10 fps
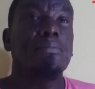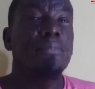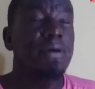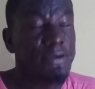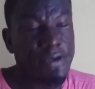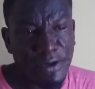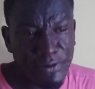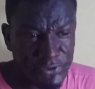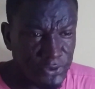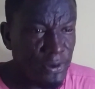Medica
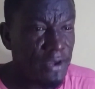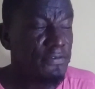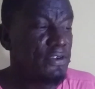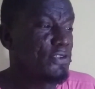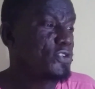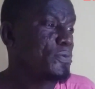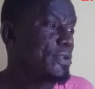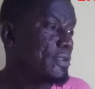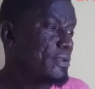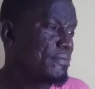also having his
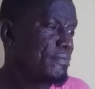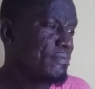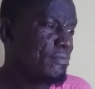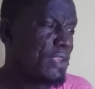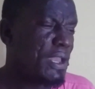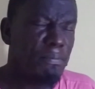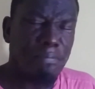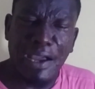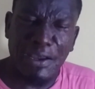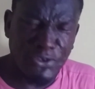win.
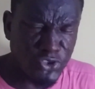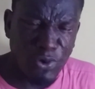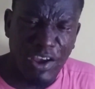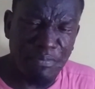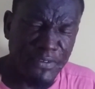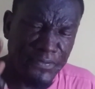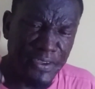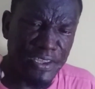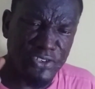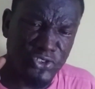But I also have my
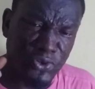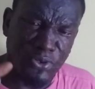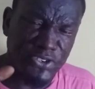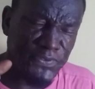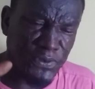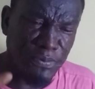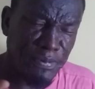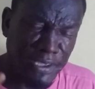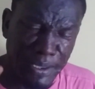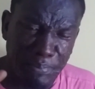fingers crossed for
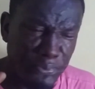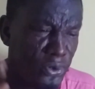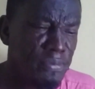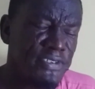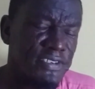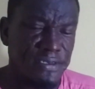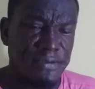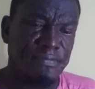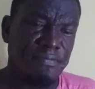Kim Promise.